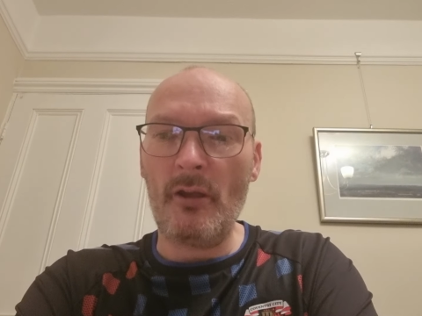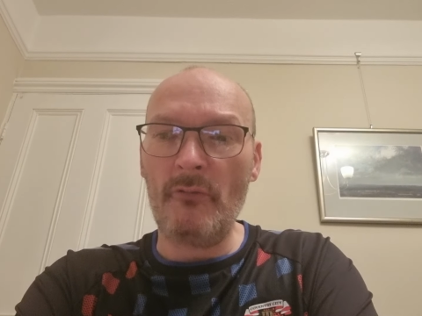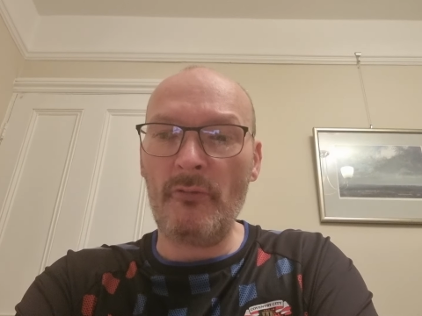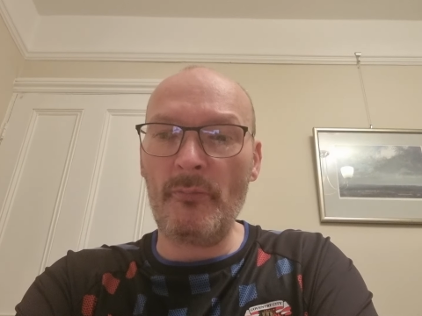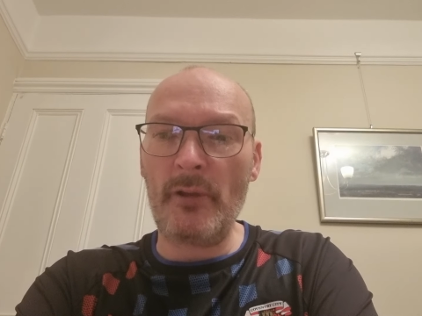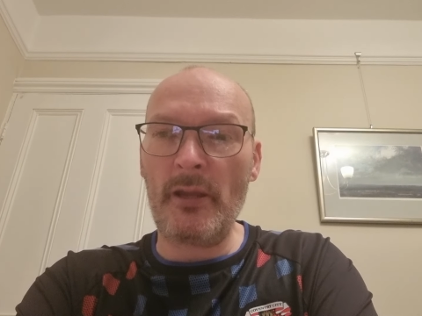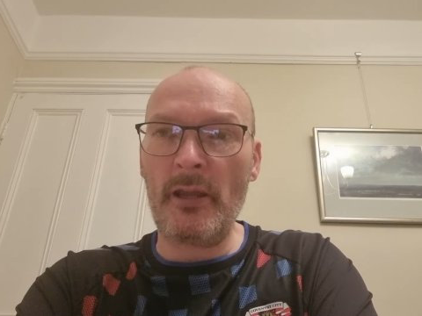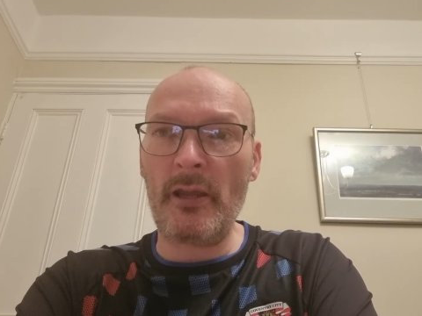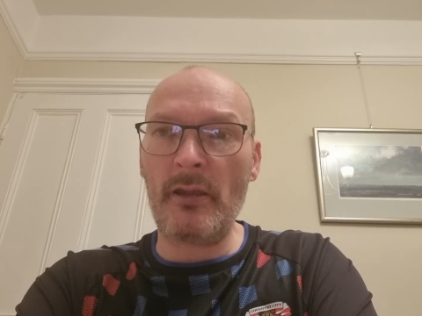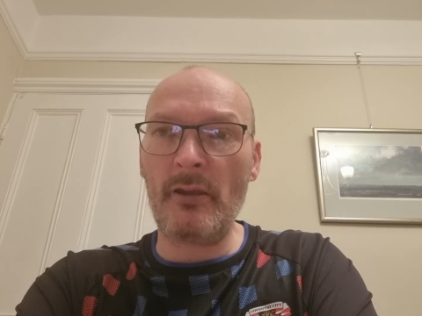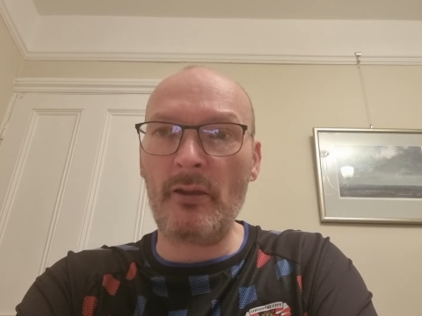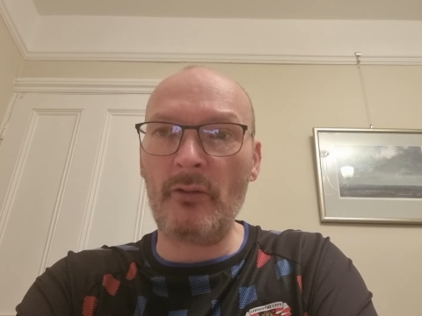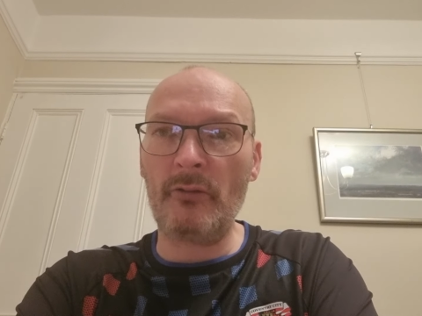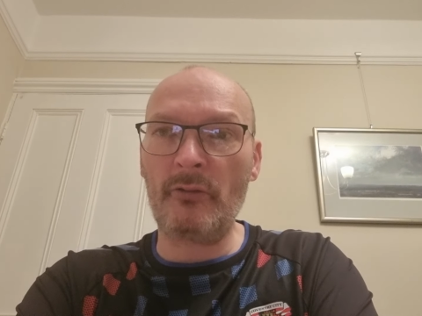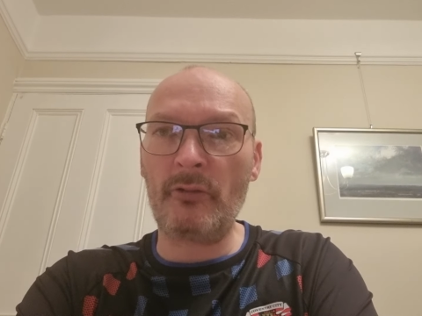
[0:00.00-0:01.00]
from here
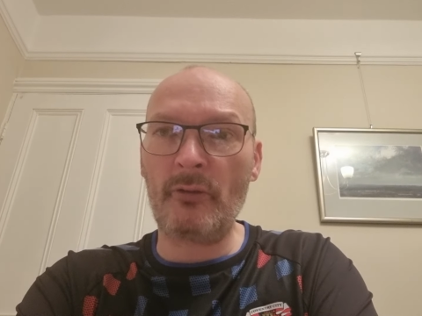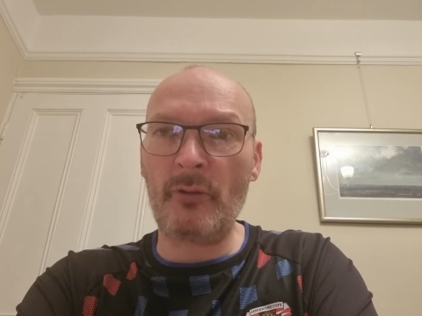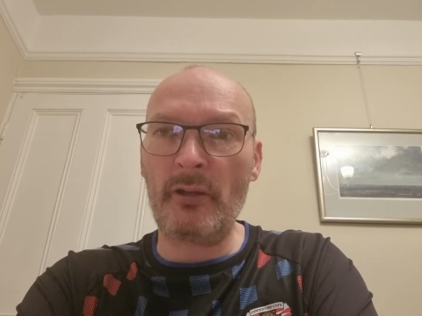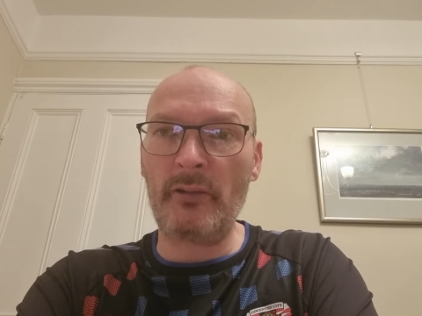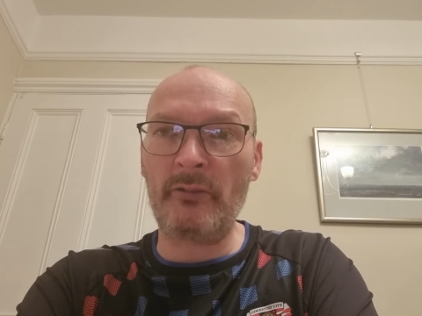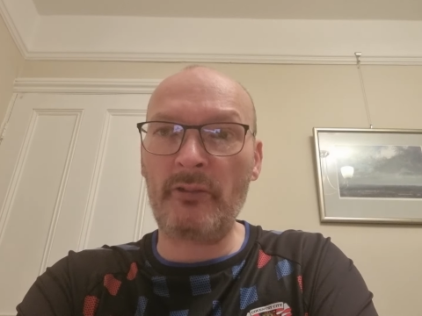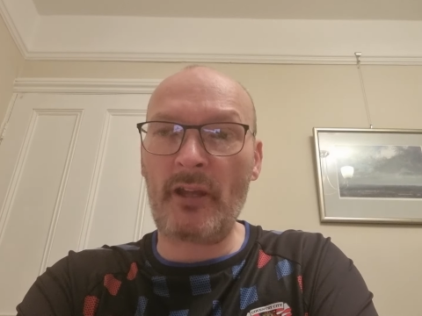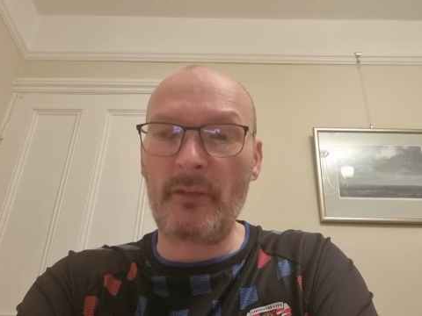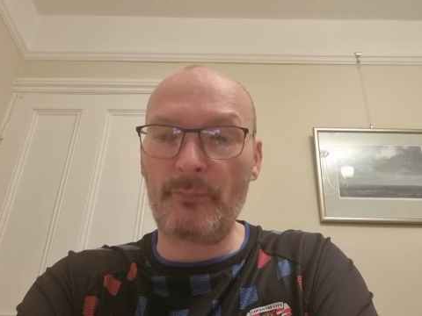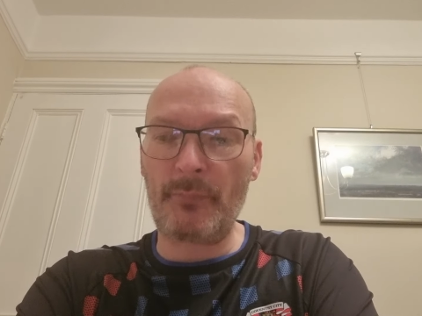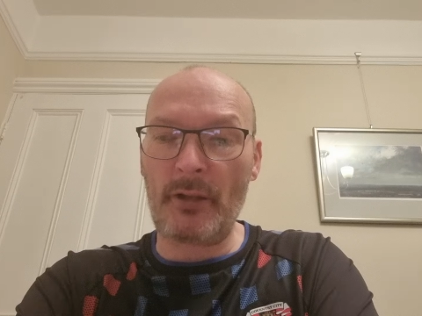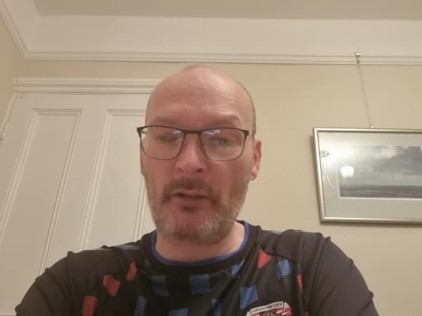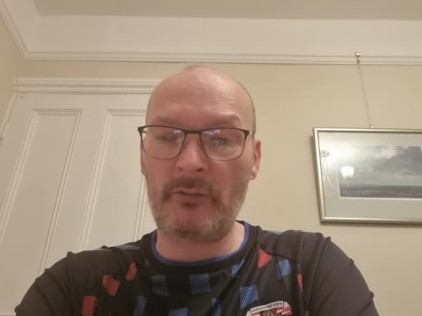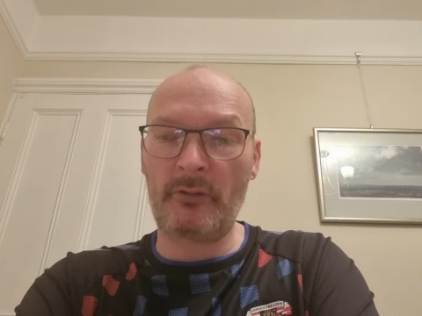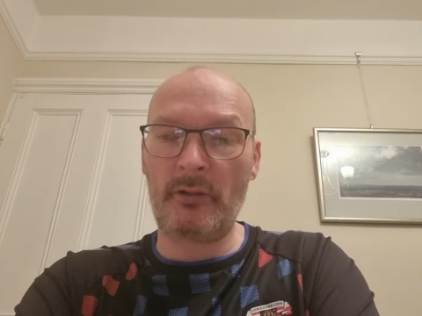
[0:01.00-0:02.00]
until his sad
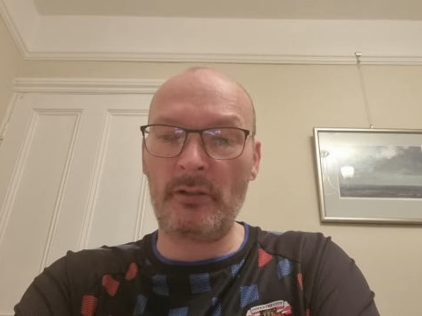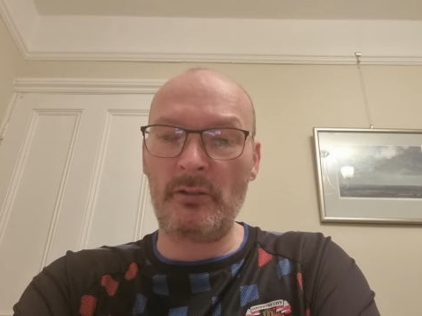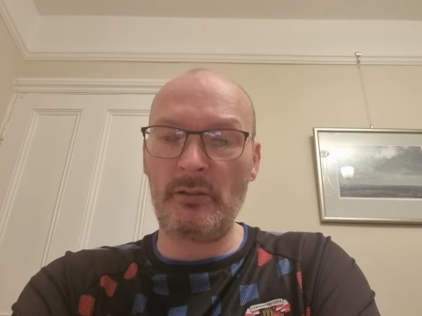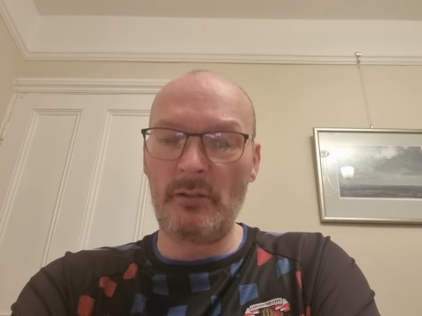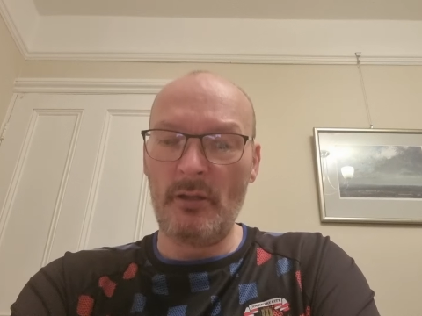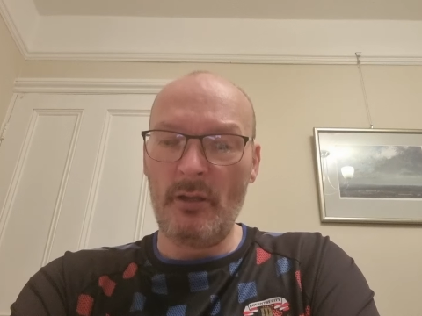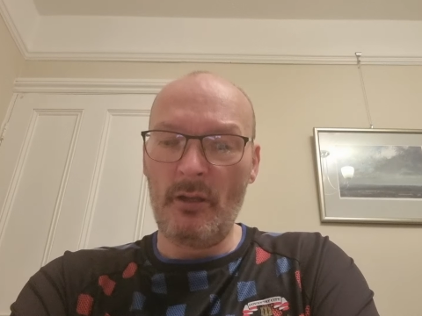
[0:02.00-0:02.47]
passing.